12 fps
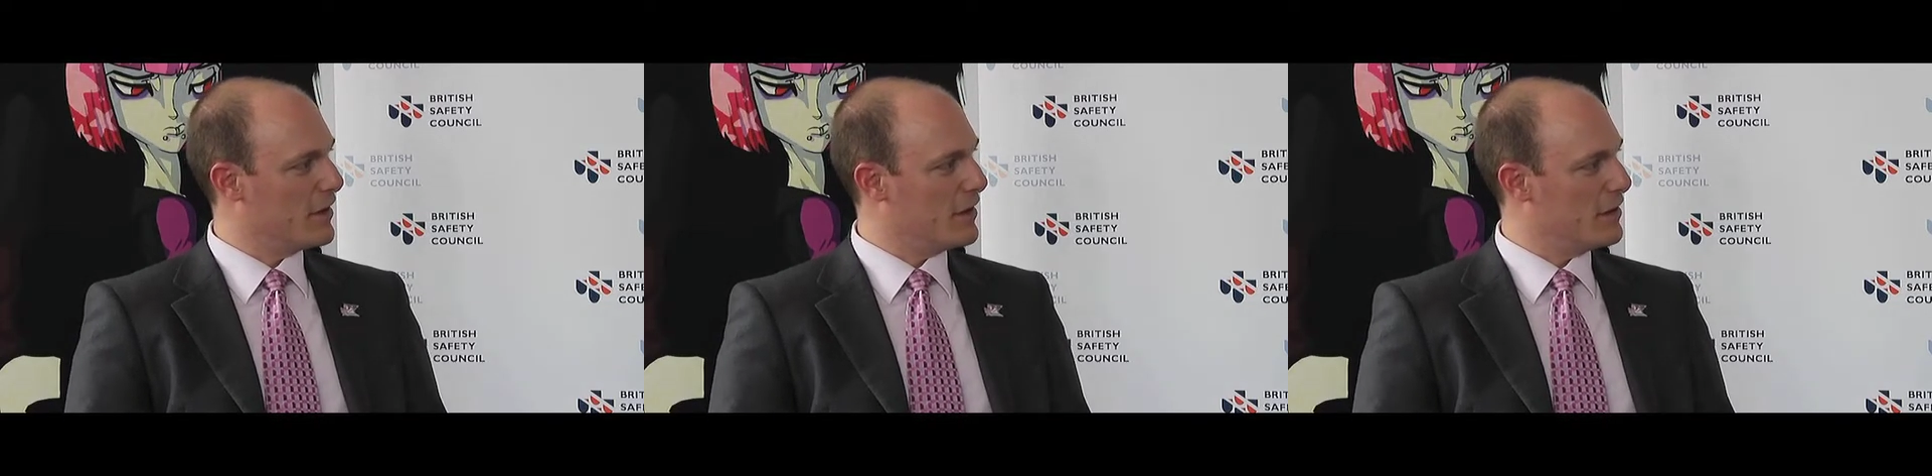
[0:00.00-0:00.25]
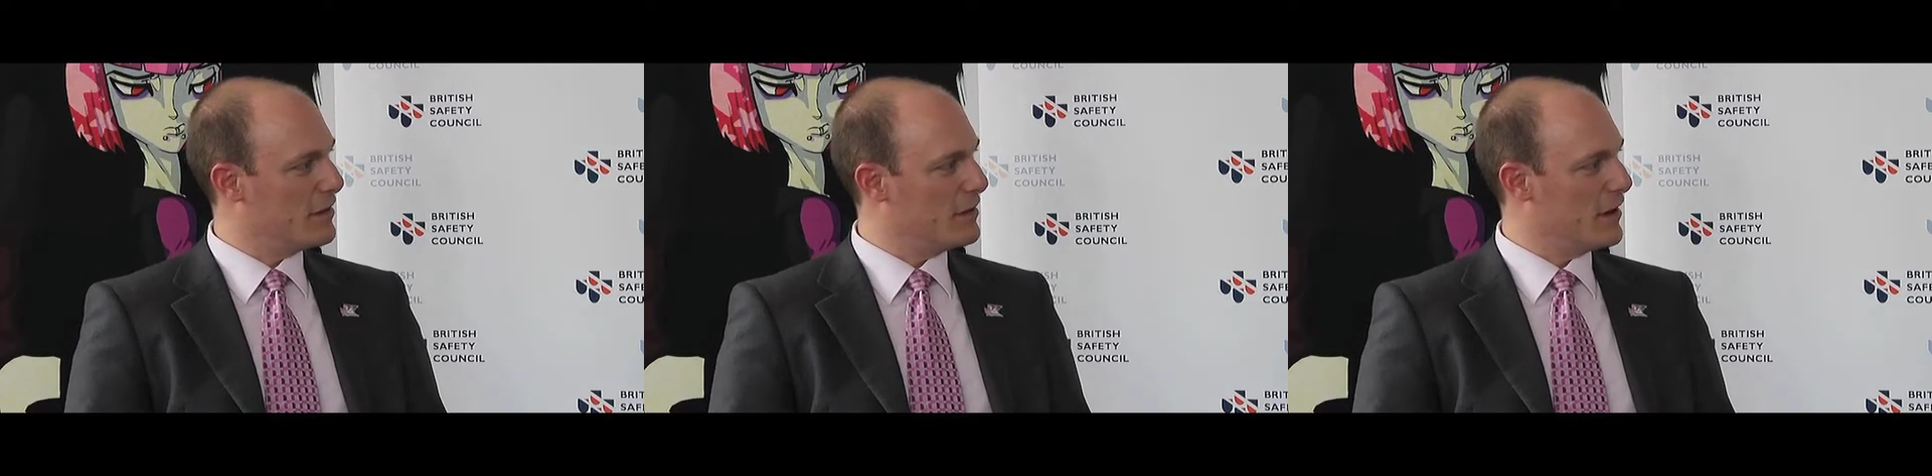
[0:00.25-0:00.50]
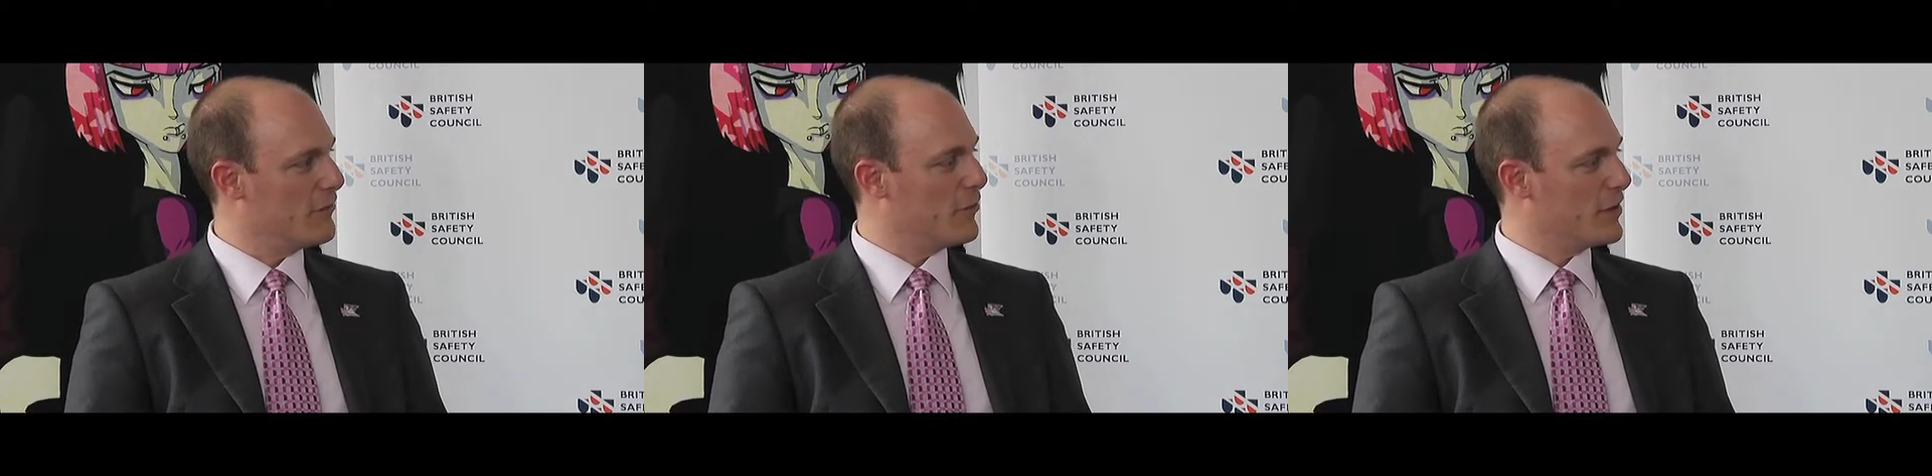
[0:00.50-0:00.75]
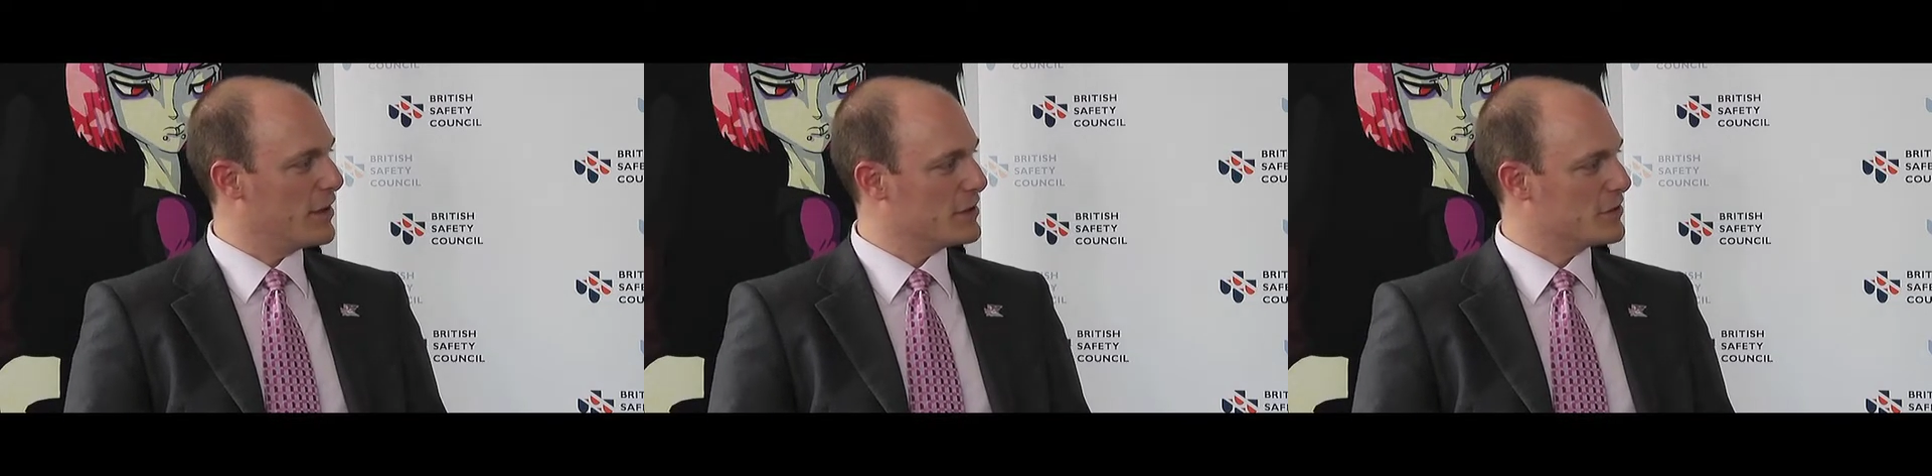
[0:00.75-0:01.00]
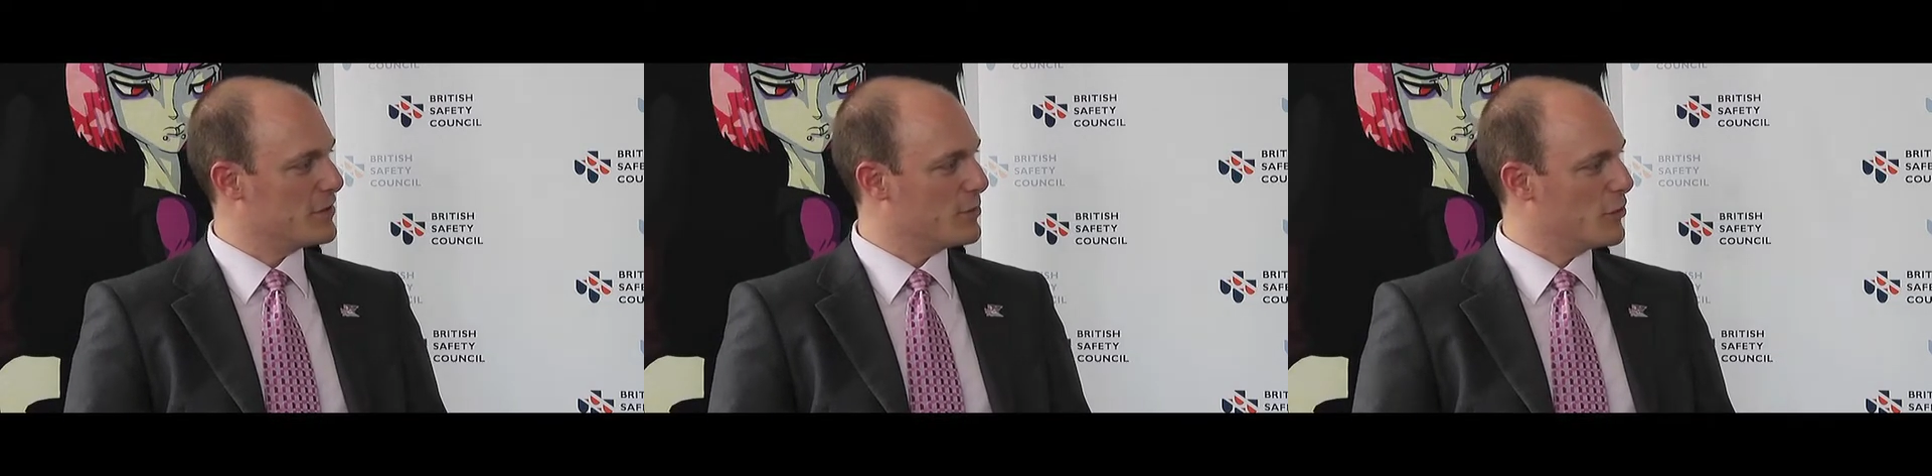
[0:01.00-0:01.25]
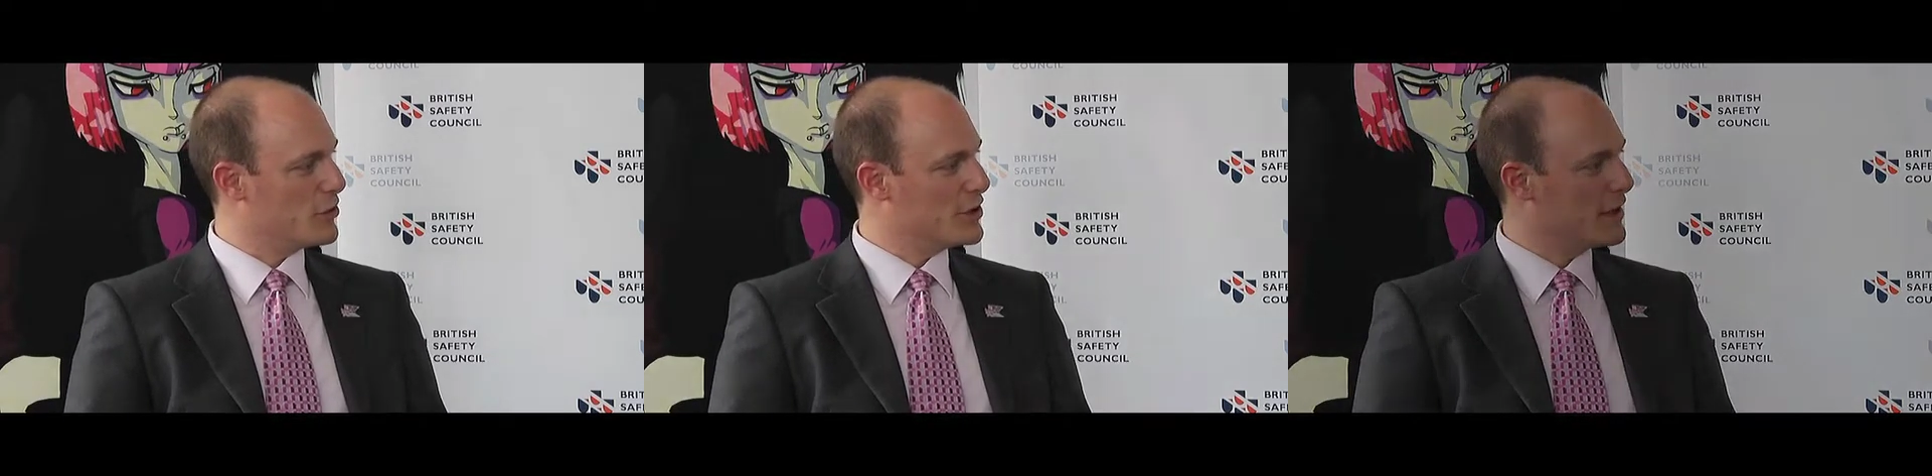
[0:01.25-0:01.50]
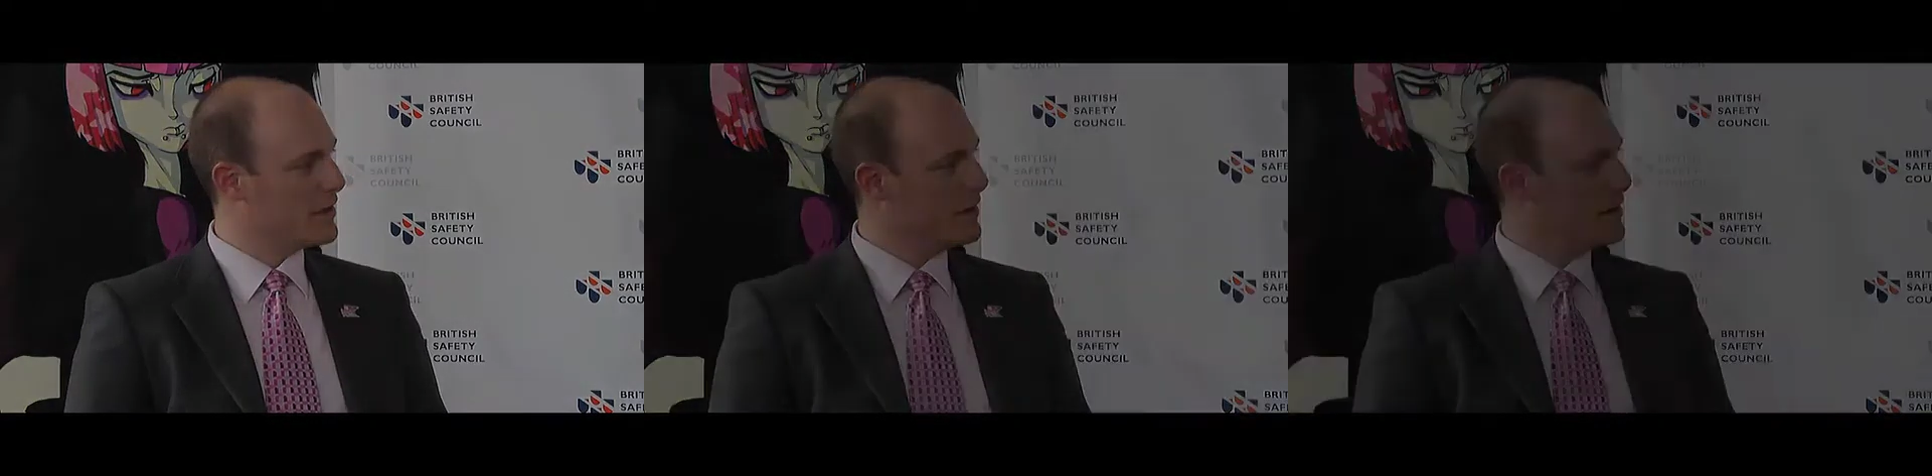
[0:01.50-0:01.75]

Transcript: uh, that everyone does on the project.